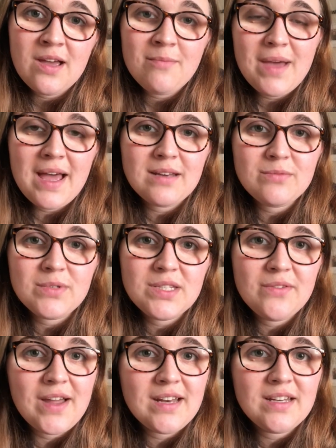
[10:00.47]
and once
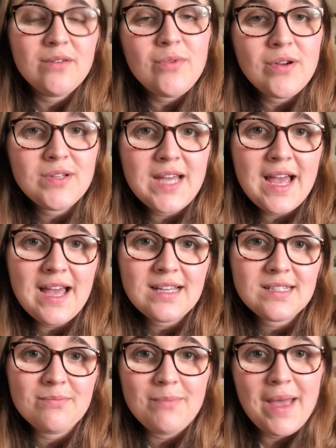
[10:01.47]
you've added road
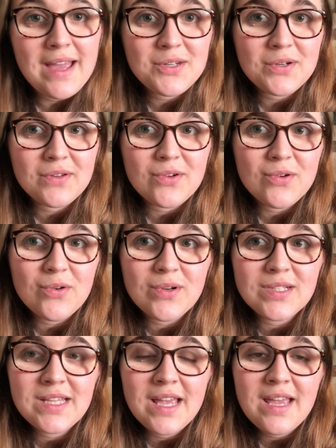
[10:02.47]
tax and petrol, of
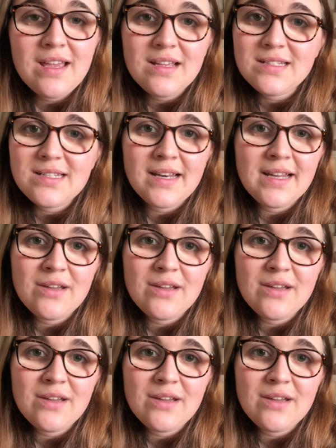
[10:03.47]
course, suddenly